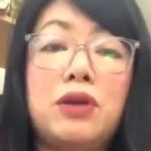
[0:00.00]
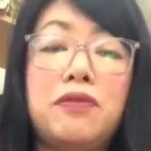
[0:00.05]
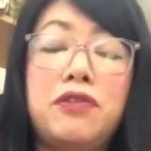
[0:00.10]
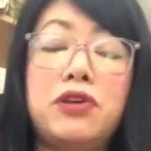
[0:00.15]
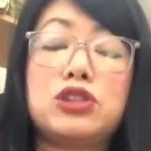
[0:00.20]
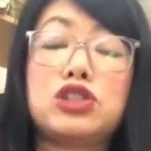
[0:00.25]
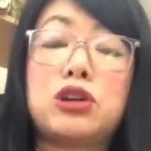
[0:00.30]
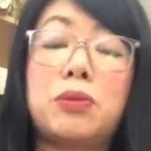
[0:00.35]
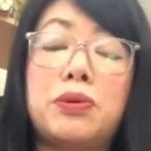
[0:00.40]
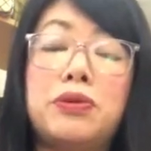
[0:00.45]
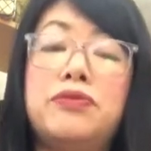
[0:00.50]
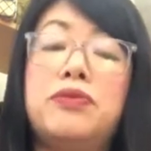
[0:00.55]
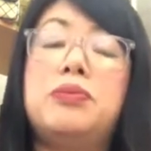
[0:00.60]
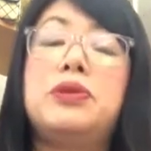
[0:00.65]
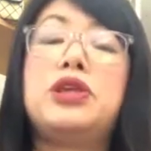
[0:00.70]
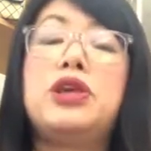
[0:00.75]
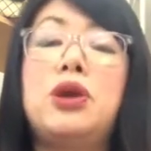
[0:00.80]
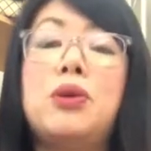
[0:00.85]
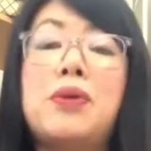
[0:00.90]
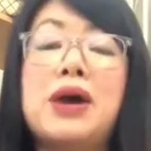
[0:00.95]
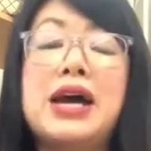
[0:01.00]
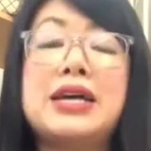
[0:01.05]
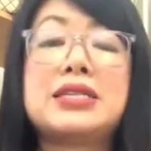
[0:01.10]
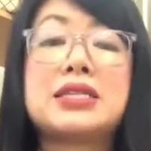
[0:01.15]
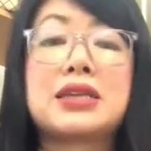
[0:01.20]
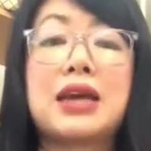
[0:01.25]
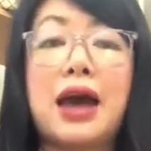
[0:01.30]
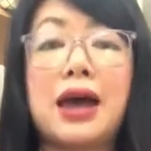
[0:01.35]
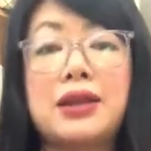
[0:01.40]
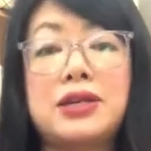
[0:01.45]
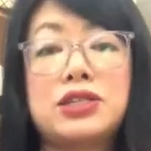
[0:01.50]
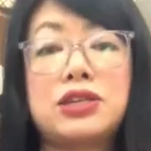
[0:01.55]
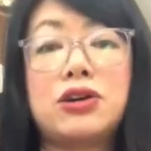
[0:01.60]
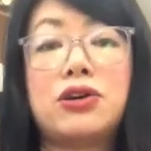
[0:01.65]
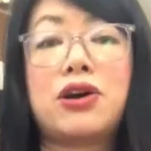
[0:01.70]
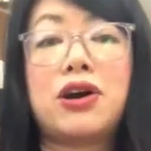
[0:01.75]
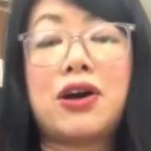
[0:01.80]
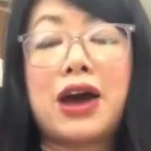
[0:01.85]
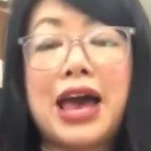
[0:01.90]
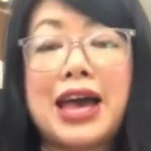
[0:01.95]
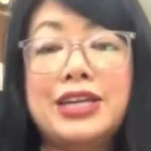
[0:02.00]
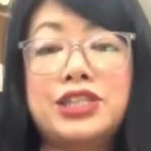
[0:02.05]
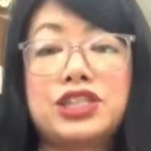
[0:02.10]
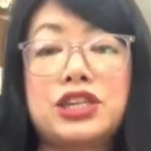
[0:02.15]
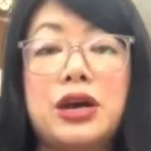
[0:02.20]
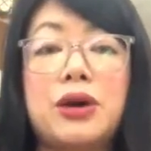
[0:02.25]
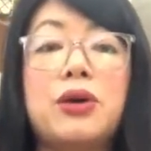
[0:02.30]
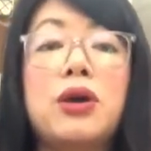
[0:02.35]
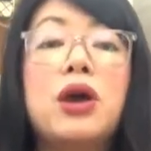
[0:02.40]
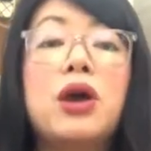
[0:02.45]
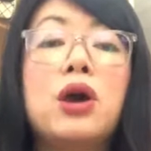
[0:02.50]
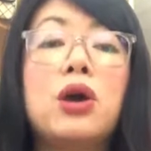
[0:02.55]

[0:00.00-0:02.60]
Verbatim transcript: if you're shopping from the US, Canada, or Asia,